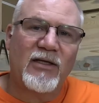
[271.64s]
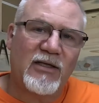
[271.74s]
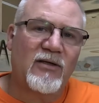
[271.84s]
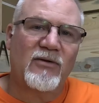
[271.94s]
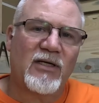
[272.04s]
on
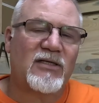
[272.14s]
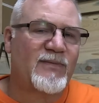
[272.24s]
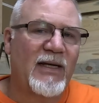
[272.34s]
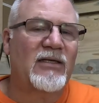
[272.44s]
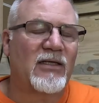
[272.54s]
the year that I
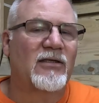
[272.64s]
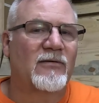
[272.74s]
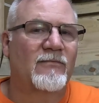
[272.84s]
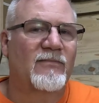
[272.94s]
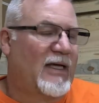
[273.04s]
spent it.
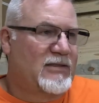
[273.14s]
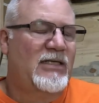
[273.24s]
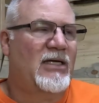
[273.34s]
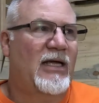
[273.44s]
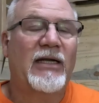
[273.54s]
That's it.